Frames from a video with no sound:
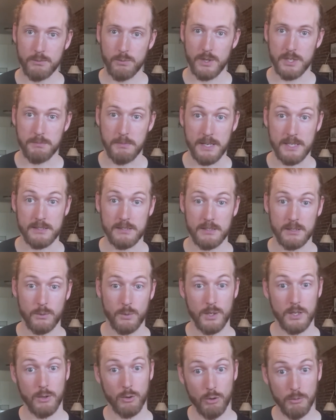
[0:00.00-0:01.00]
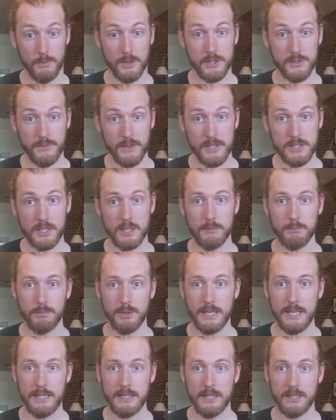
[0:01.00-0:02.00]
which means that we're almost feature
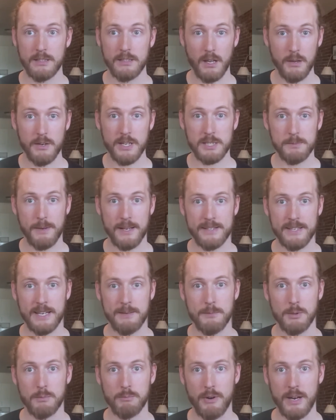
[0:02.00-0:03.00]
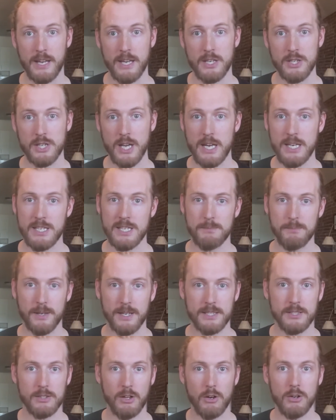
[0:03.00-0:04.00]
complete and don't expect any more breaking changes, but
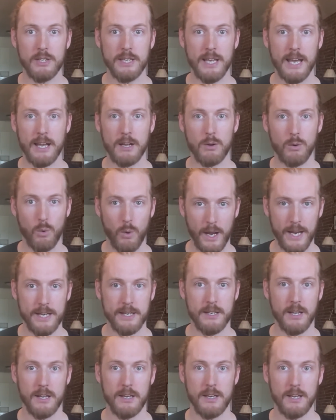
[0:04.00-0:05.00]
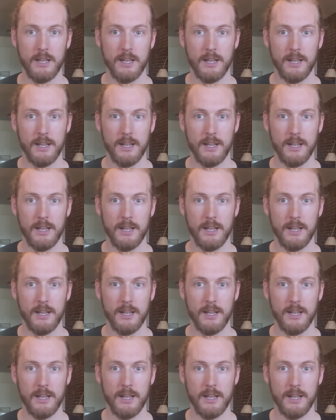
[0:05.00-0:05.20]
it's not yet quite done.